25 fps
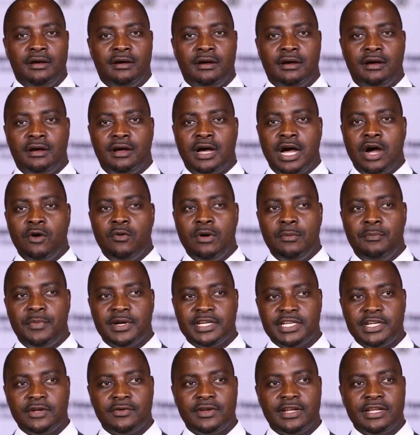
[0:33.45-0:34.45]
Our
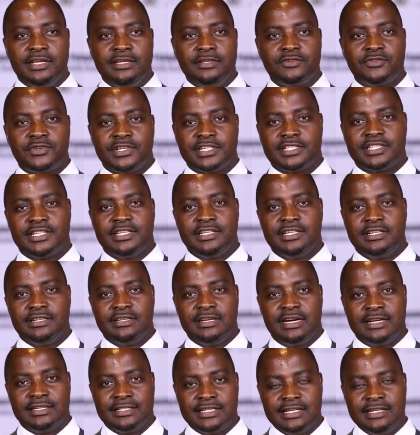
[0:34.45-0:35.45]
particular interest
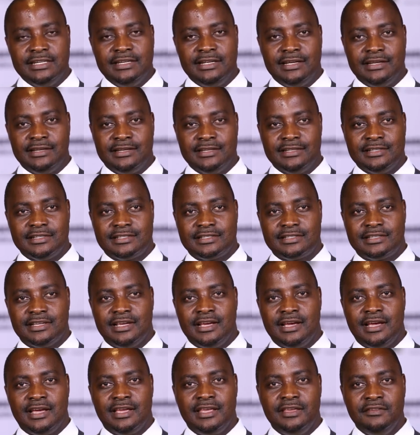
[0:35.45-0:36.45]
in attending this
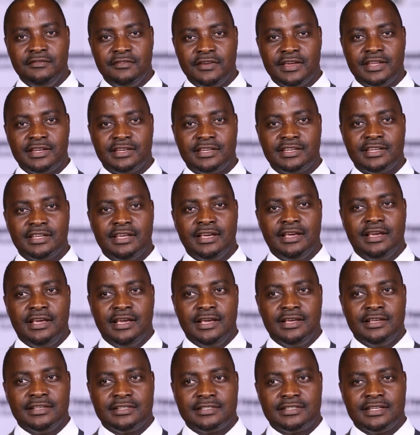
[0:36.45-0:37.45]
event
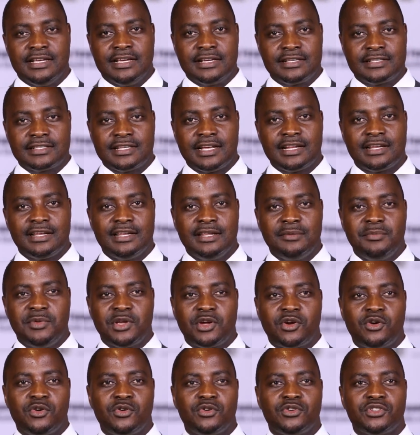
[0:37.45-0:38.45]
is exactly
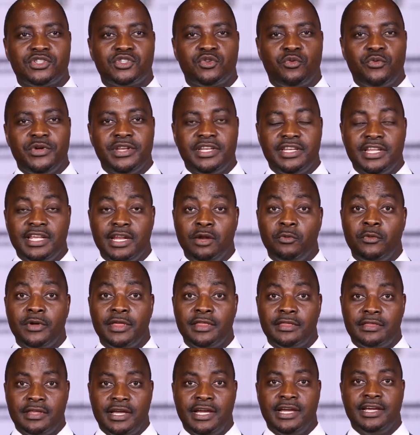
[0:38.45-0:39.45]
because we deal
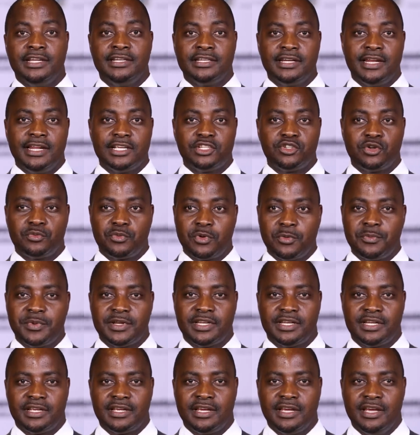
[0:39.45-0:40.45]
with intellectual
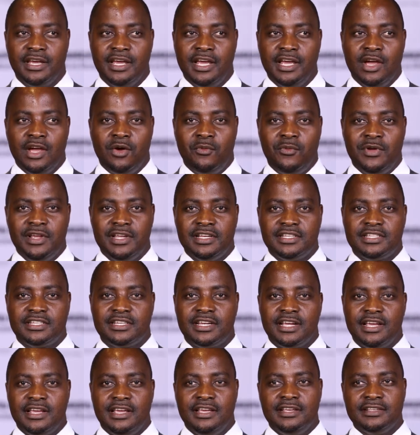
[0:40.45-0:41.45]
property,
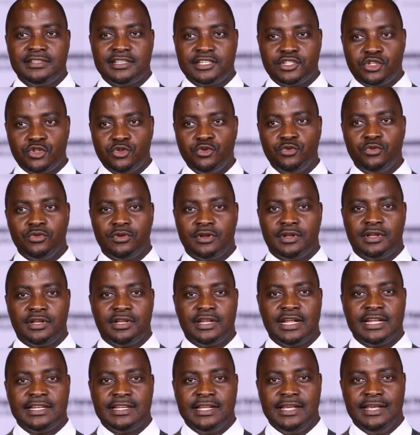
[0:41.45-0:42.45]
which is a tool
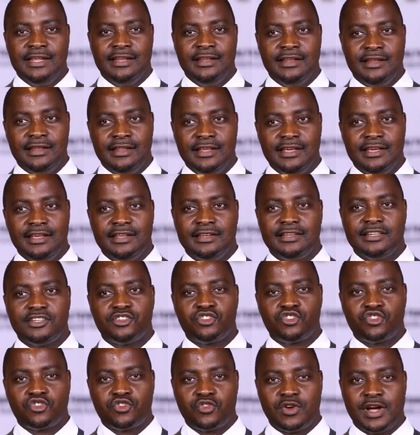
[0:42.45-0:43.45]
that indeed
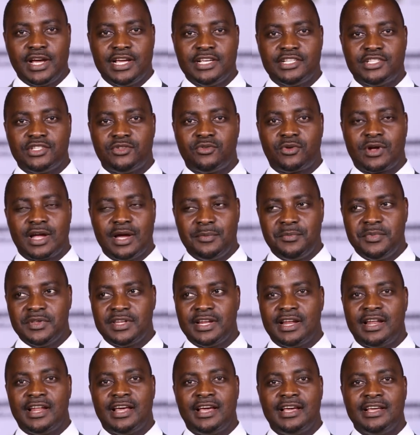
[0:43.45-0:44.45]
tries to
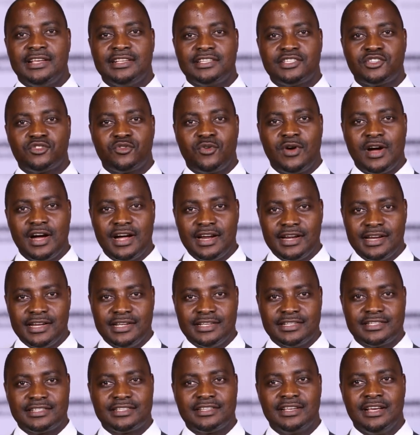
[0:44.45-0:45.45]
capitalize, to
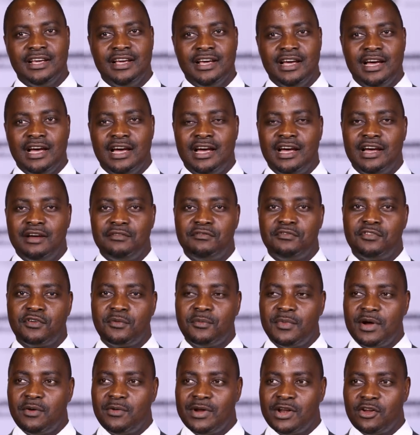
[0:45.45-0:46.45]
harness
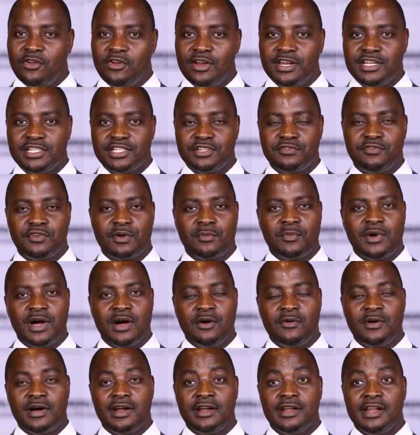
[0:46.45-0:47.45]
from our knowledge, from
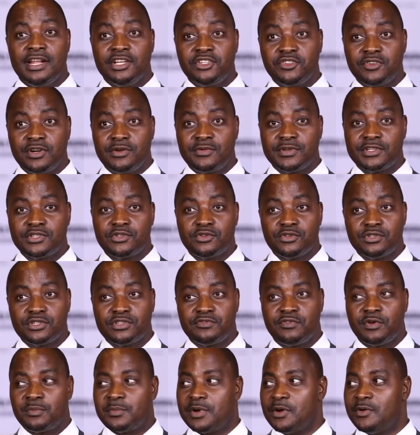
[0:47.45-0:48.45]
our natural
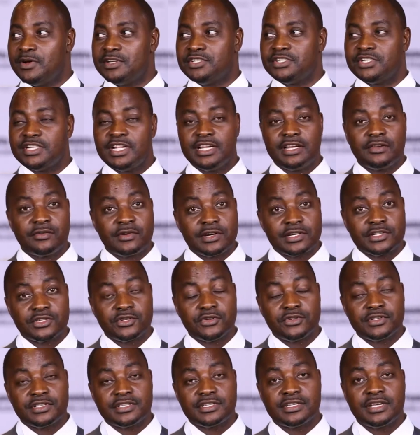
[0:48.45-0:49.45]
resource, from our genetic
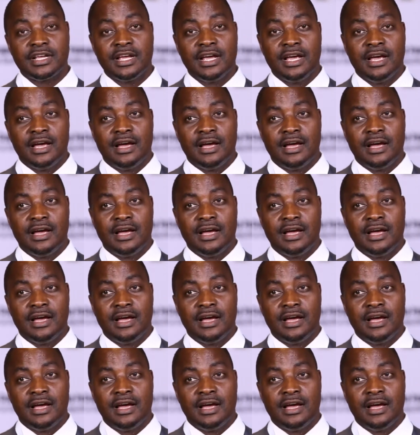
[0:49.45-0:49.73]
resource,